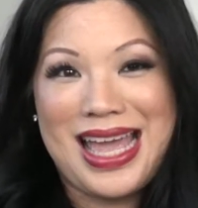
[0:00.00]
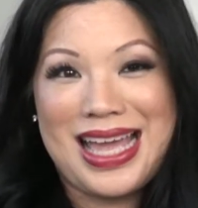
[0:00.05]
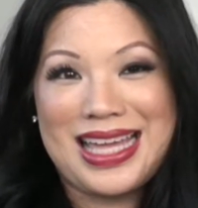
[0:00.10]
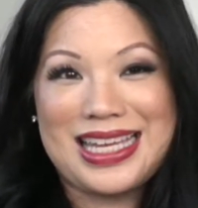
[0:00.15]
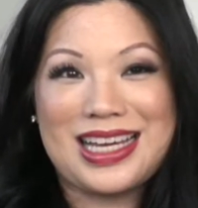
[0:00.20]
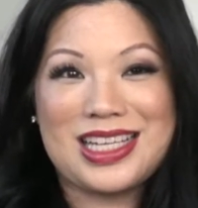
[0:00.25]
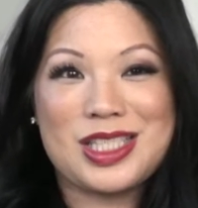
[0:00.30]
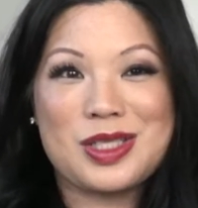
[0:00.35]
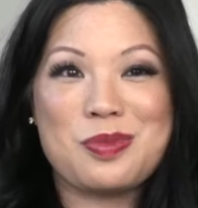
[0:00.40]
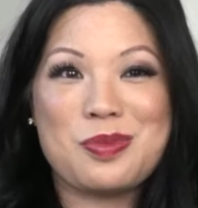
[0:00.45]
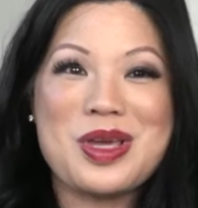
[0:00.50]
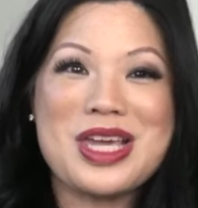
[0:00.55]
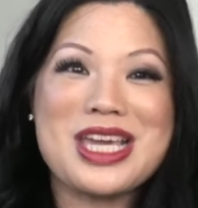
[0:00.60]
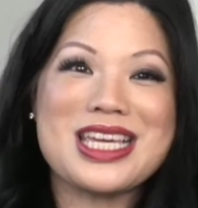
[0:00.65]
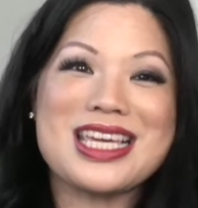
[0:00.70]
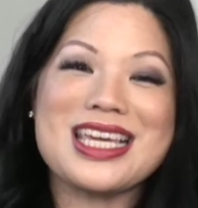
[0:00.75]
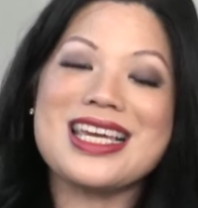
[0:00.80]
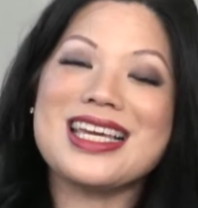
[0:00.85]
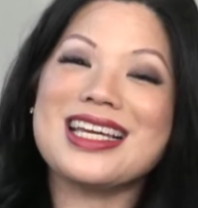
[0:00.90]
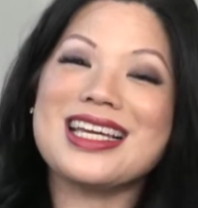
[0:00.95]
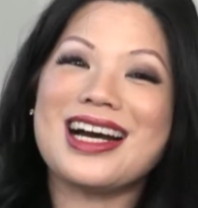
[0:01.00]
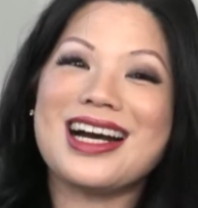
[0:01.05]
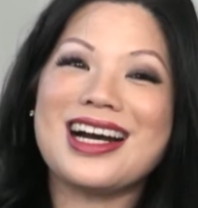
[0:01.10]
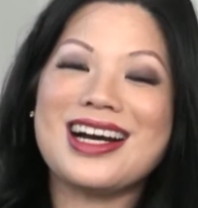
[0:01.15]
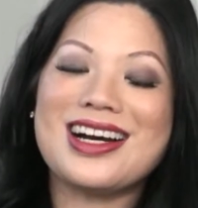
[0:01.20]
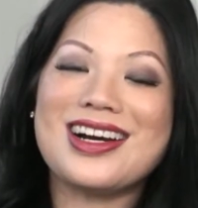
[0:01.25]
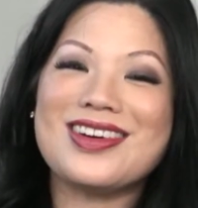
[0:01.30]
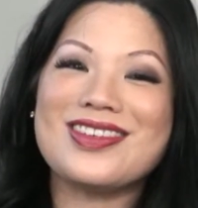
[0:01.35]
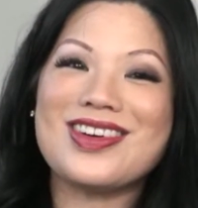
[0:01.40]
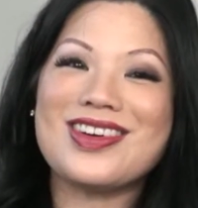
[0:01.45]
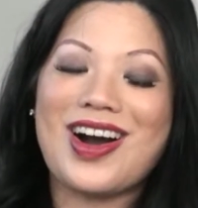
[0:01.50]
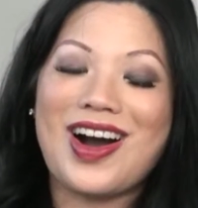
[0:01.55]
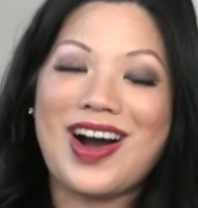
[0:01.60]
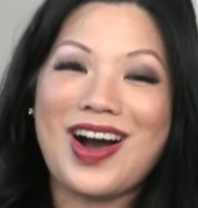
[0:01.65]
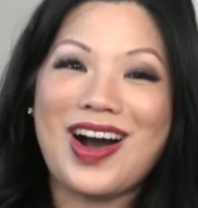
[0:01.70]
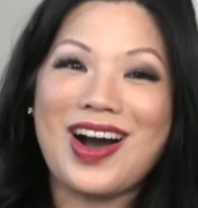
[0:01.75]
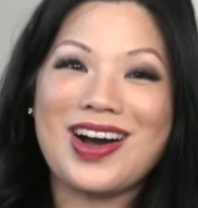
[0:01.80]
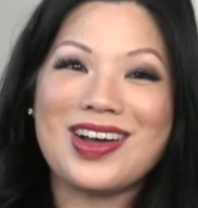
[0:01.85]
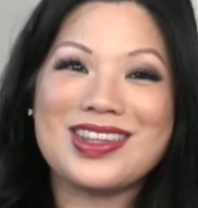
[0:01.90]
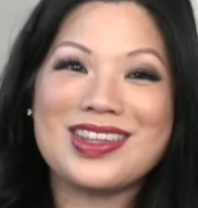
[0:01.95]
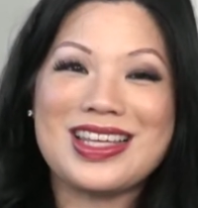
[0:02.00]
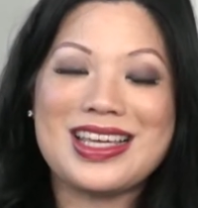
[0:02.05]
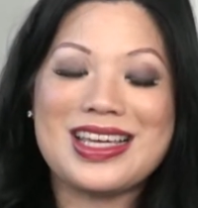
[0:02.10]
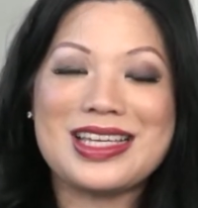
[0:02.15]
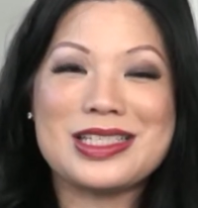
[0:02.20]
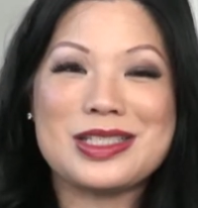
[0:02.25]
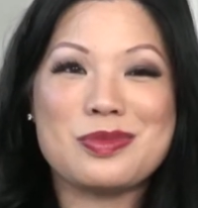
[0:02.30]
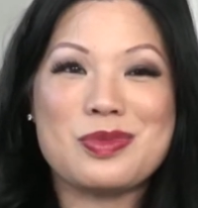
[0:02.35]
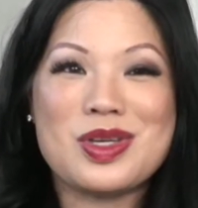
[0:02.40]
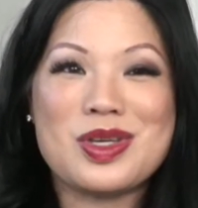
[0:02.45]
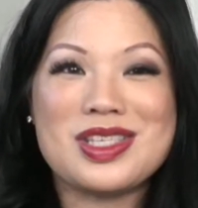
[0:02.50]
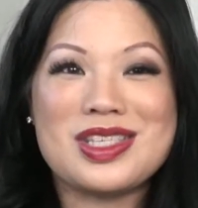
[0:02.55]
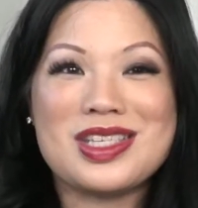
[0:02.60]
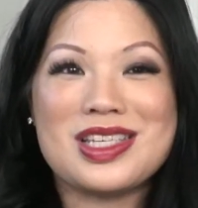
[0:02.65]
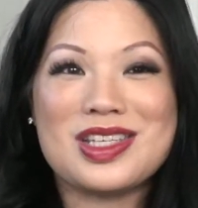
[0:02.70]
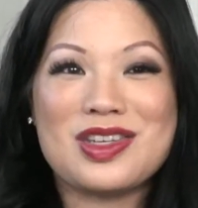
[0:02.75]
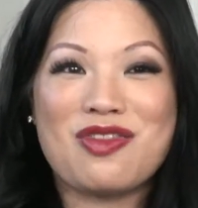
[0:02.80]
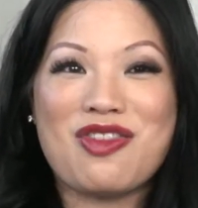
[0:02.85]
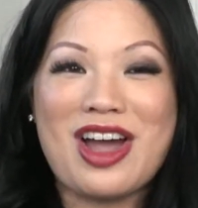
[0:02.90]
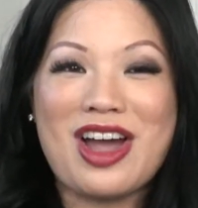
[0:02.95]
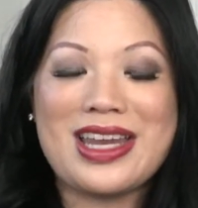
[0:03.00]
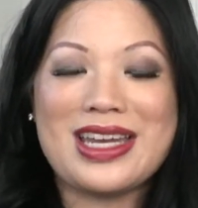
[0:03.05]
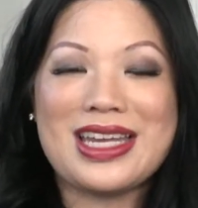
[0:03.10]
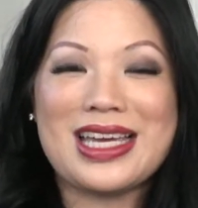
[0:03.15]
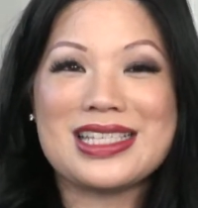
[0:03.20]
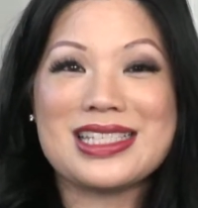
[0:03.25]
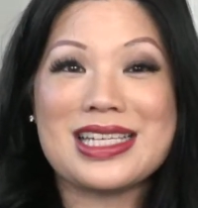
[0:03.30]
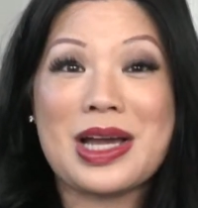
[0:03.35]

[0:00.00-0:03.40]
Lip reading: Now, speaking of all things business finance,